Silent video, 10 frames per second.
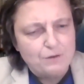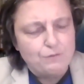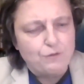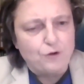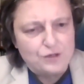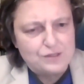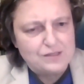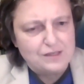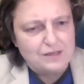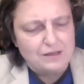
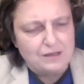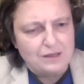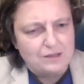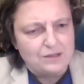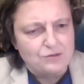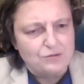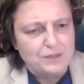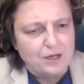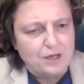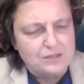force in the
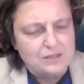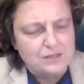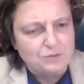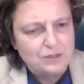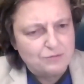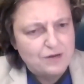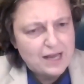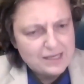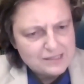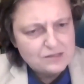European continent will
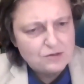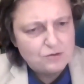raise,